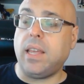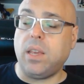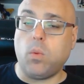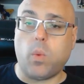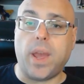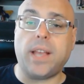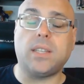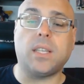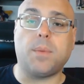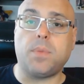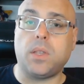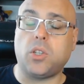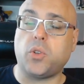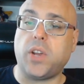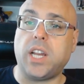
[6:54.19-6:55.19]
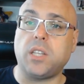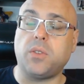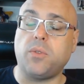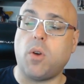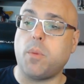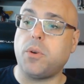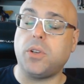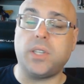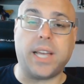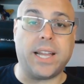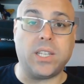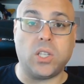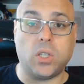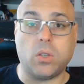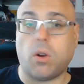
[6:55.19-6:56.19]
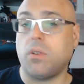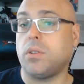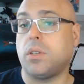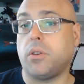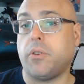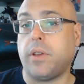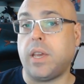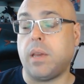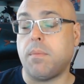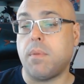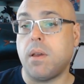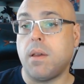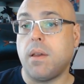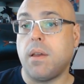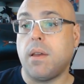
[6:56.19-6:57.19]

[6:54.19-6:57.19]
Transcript: he wakes up the Transformers, and Starscream,